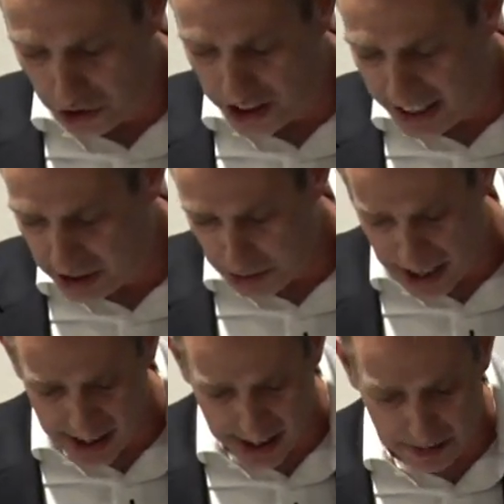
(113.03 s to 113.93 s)

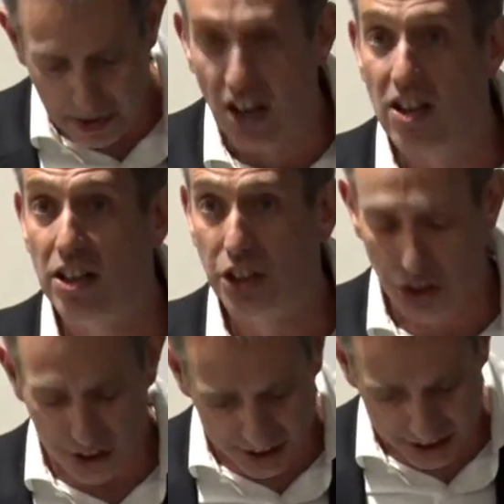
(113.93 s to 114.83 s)
databases, parallel
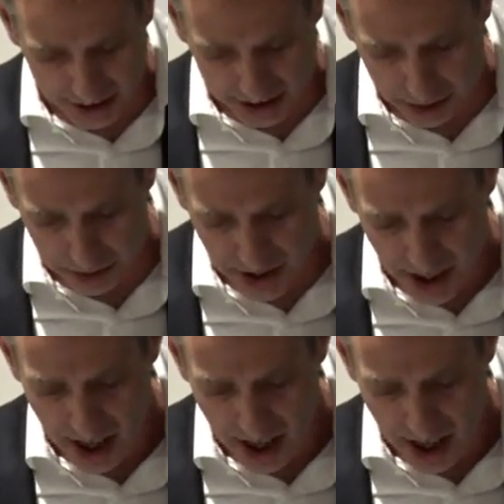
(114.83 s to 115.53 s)
queuing systems,